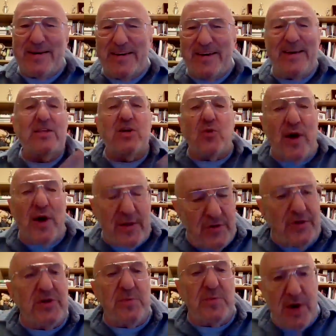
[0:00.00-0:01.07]
indirectly
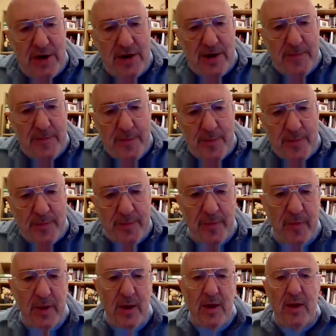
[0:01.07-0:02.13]
debate him.
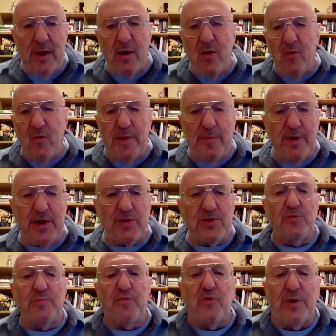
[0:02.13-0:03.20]
Now, I want to make
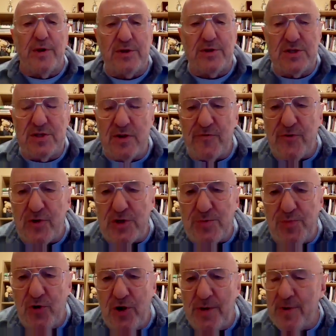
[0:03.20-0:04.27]
2 points. The first
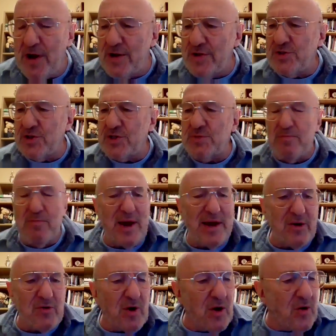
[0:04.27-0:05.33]
point about is this
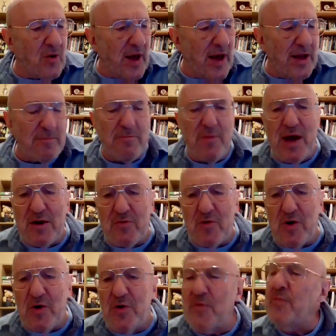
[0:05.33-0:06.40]
micro and
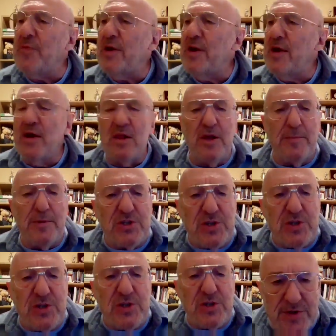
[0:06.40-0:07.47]
macro
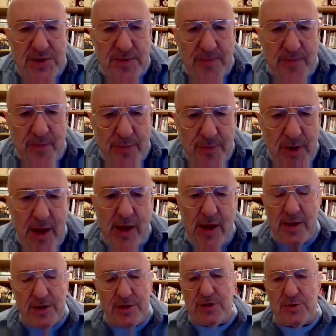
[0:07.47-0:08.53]
libertarianism.
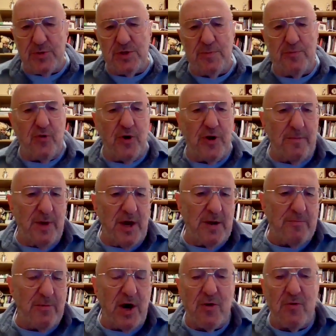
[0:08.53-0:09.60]
This was a point made
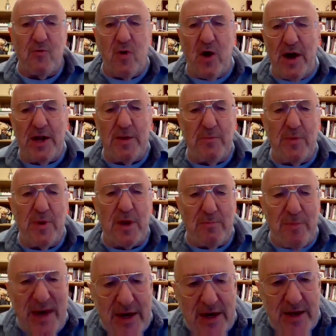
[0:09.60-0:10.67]
by Ryan
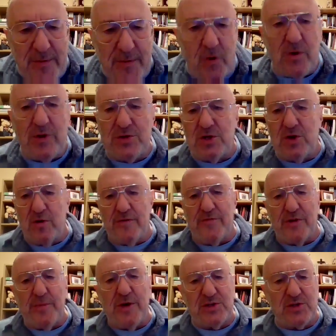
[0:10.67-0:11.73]
McMakin, also of the
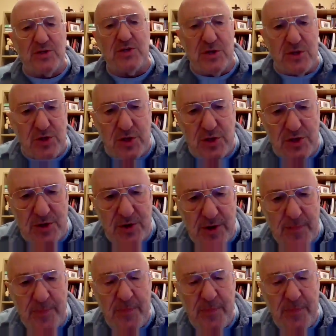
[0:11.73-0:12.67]
Mises Institute,